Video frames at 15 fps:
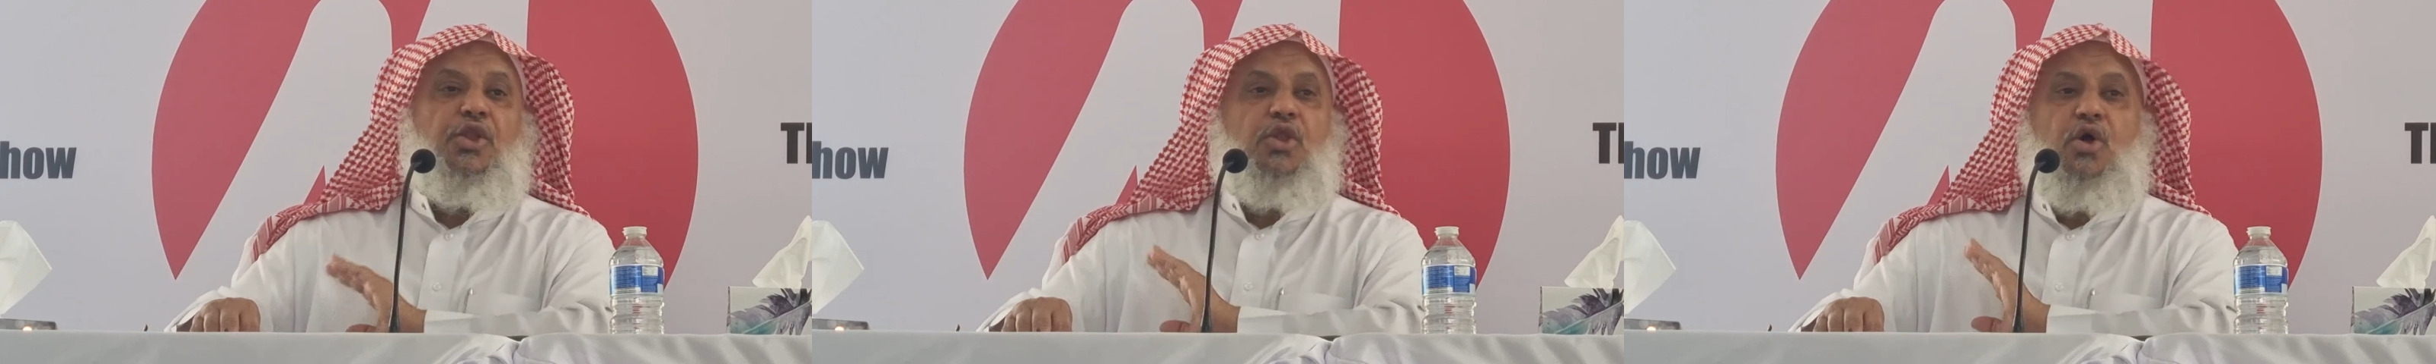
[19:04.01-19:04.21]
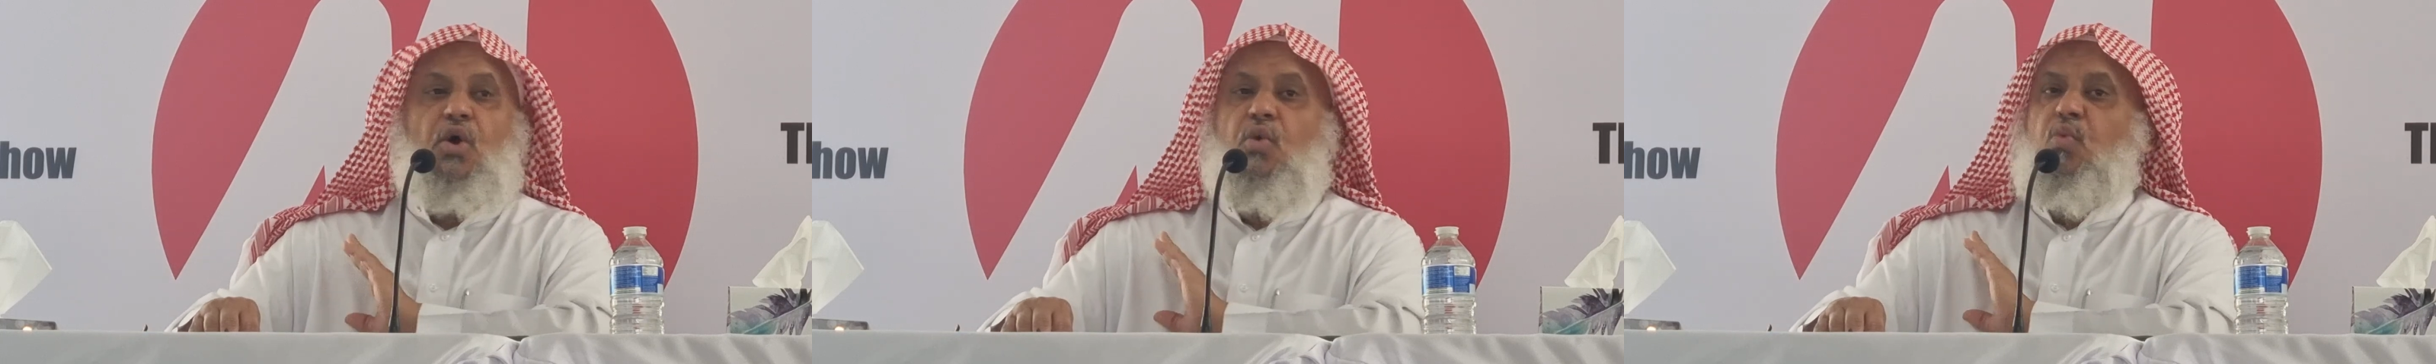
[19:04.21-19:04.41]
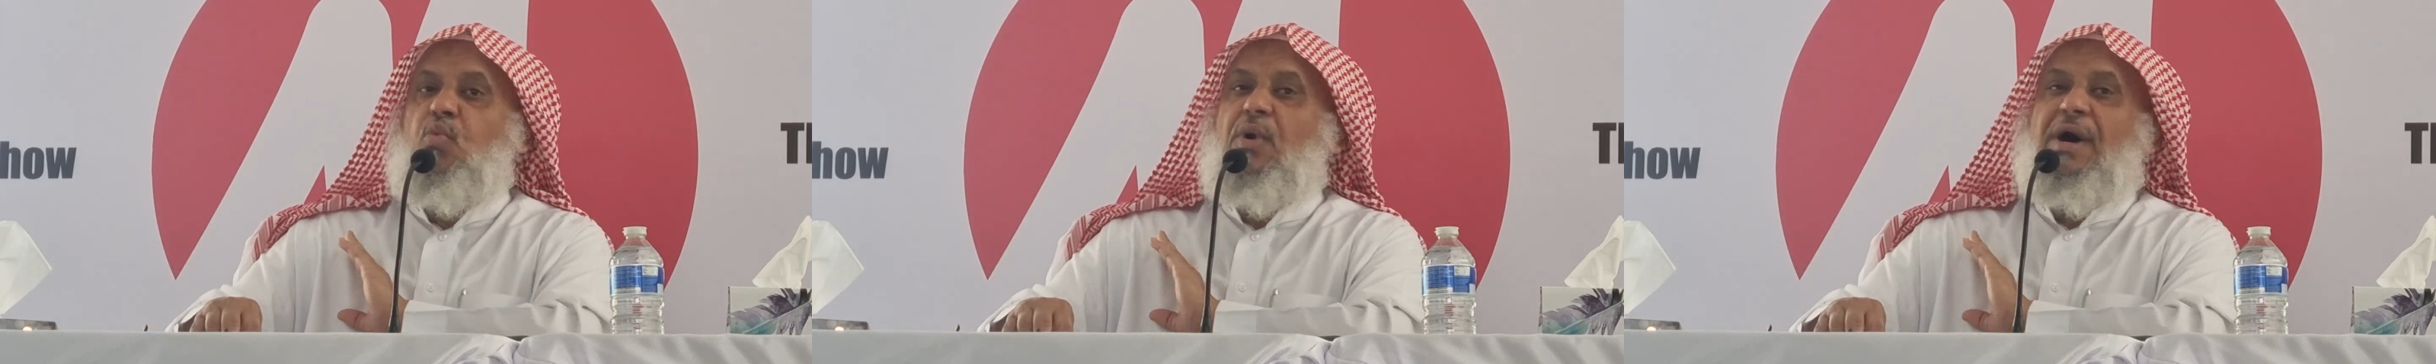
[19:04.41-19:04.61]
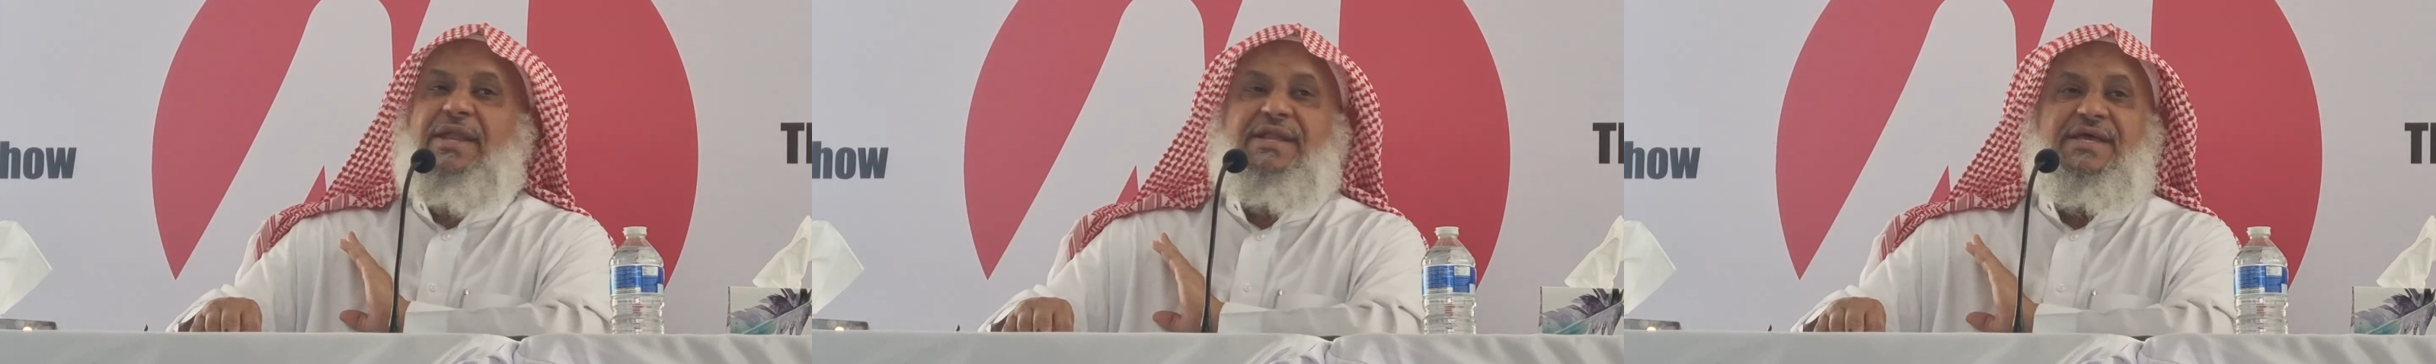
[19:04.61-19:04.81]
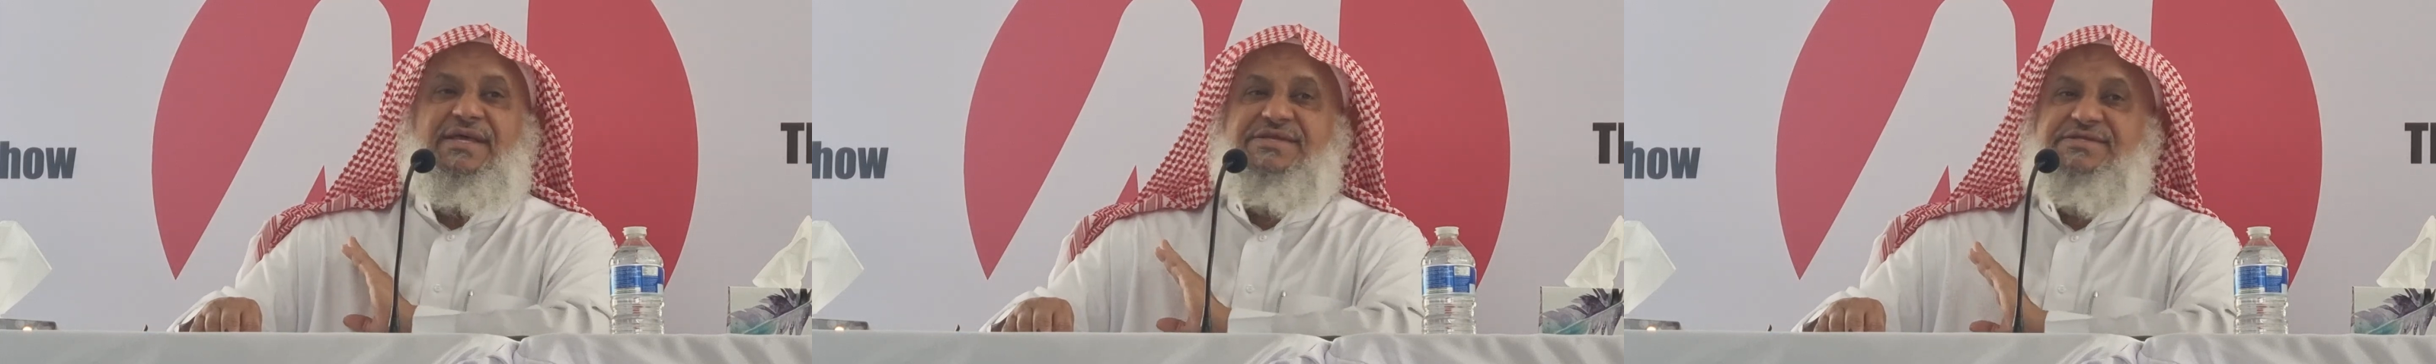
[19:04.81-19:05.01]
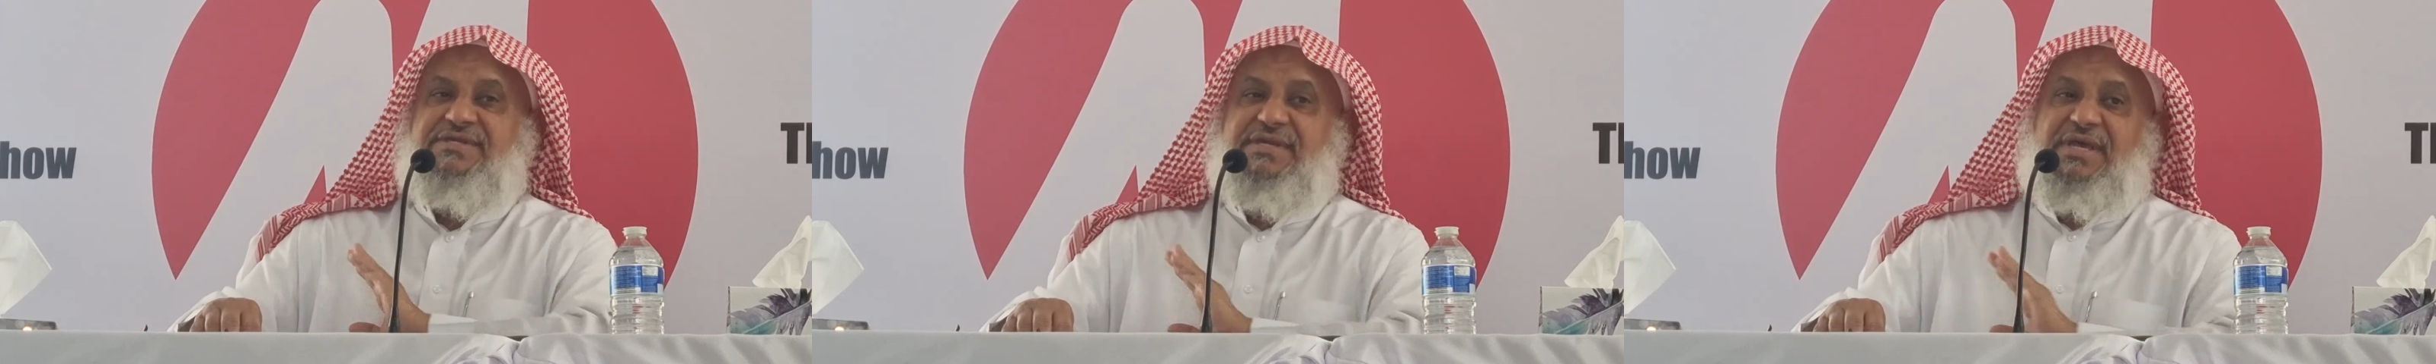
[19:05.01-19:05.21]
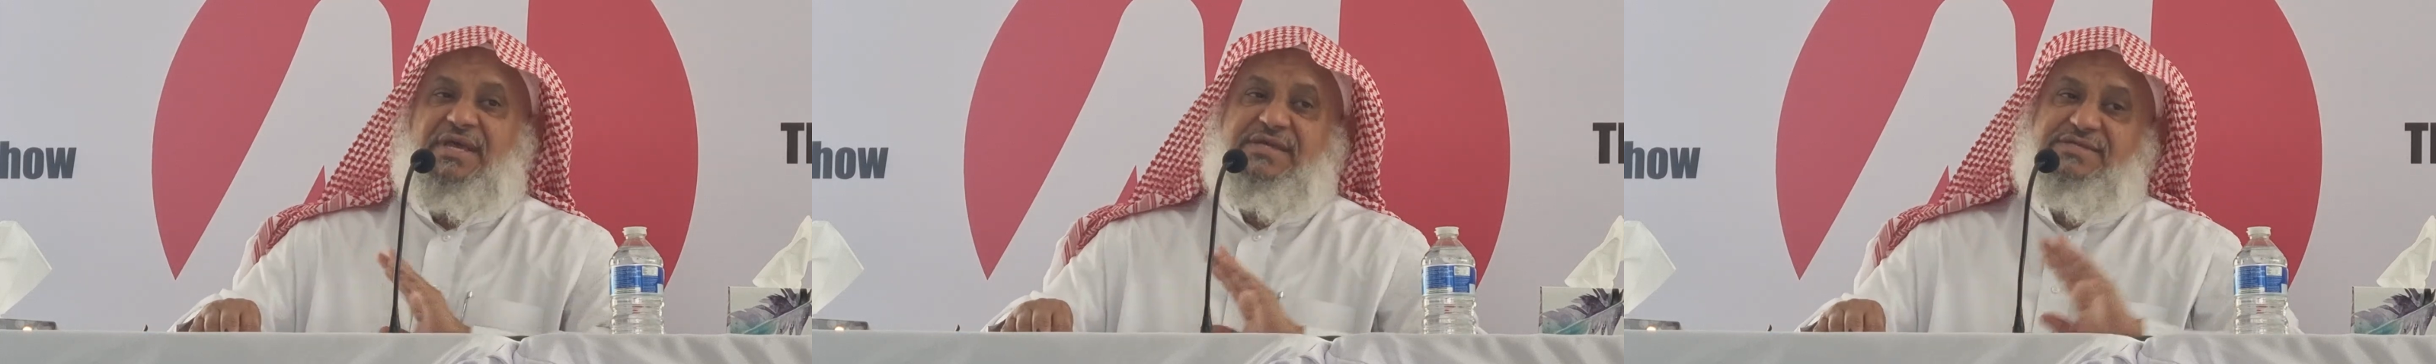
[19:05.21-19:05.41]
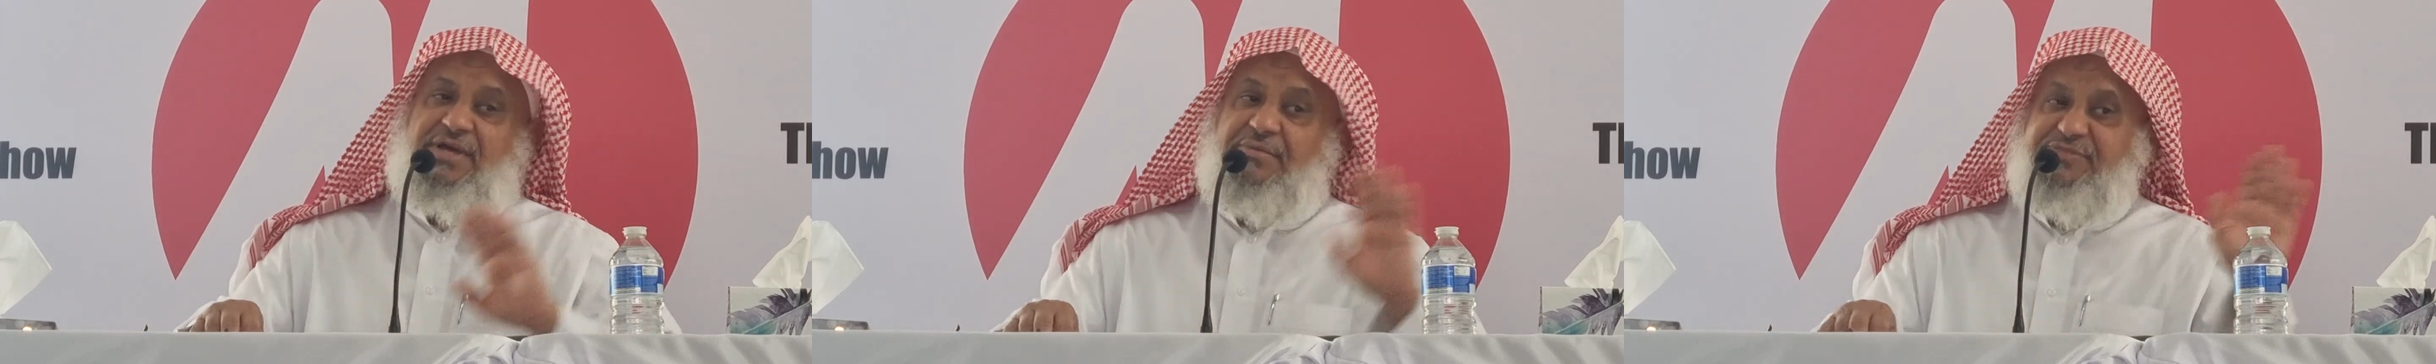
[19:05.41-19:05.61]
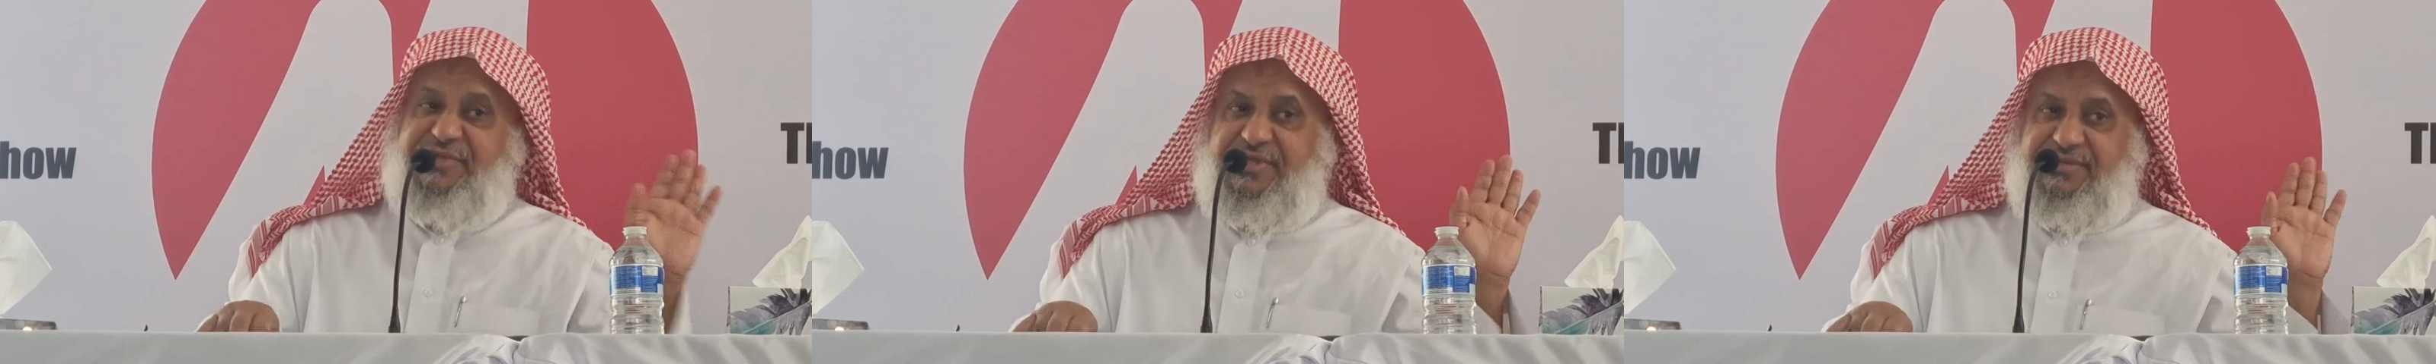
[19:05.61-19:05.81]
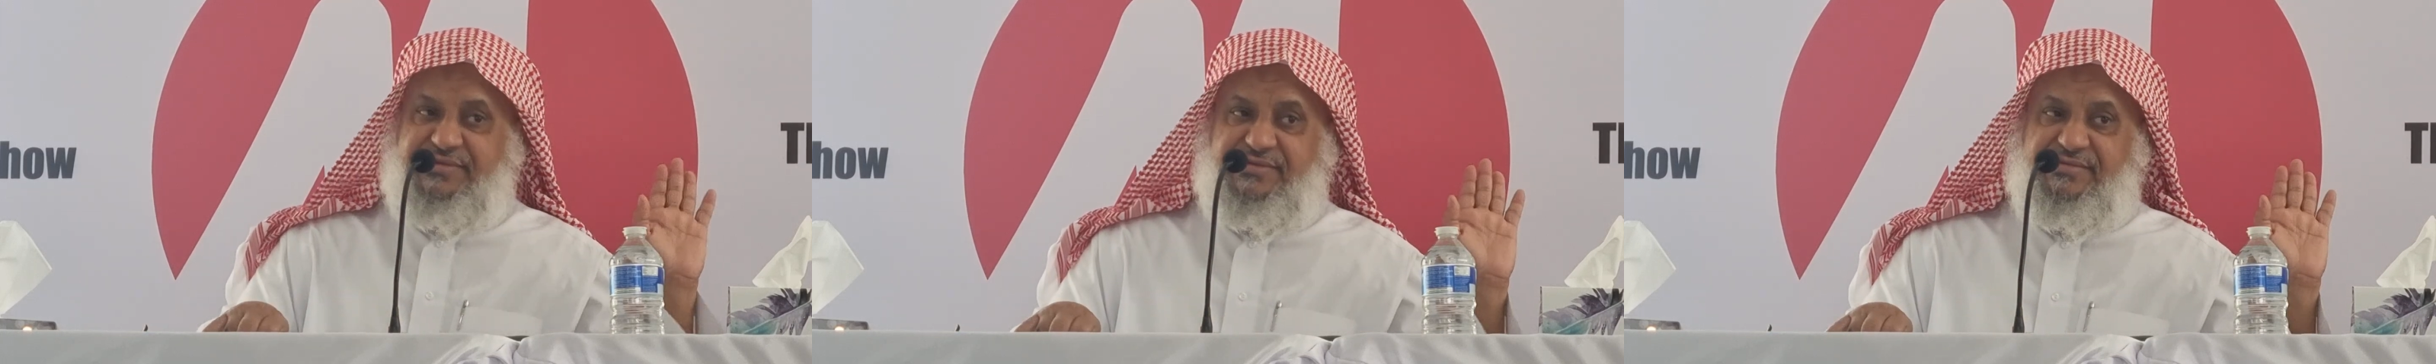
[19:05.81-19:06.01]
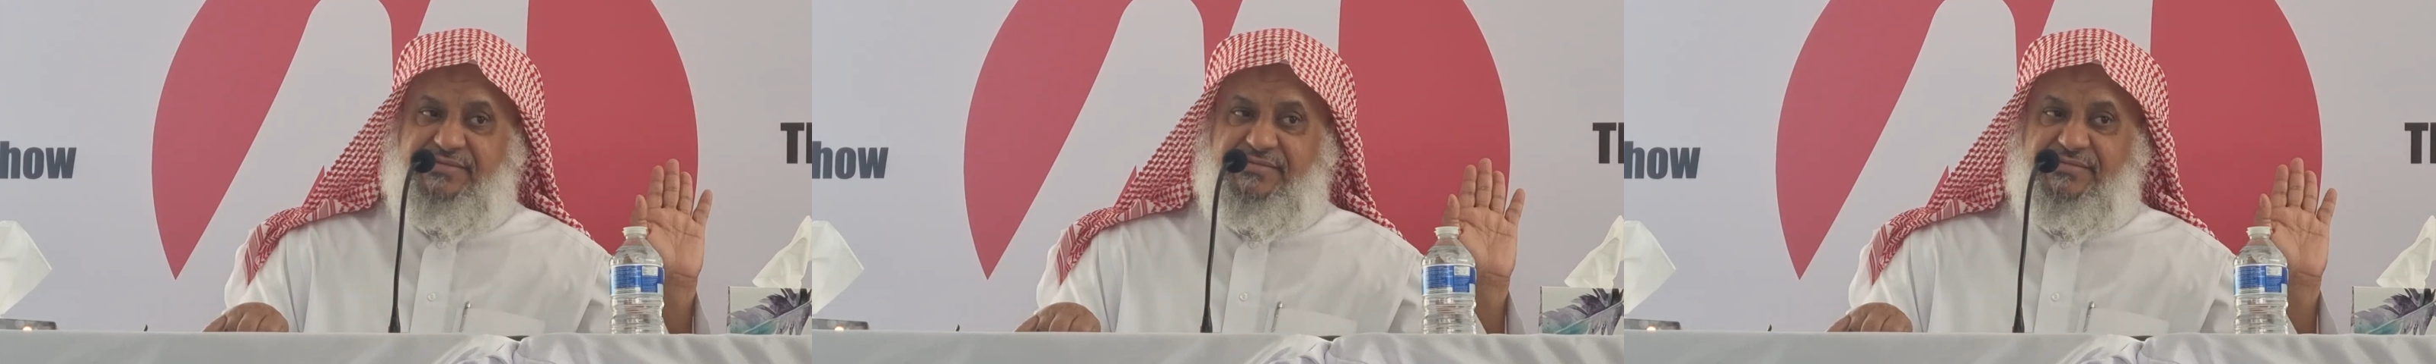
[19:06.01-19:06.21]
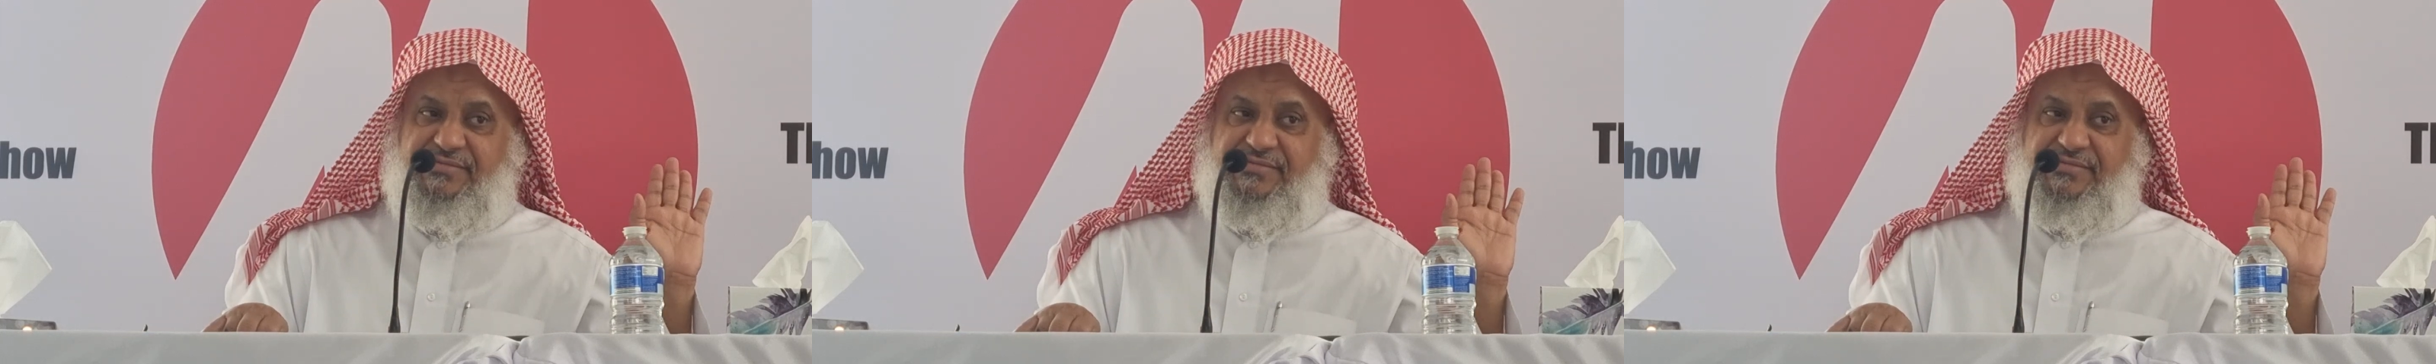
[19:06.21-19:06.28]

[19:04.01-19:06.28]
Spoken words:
no one is exempted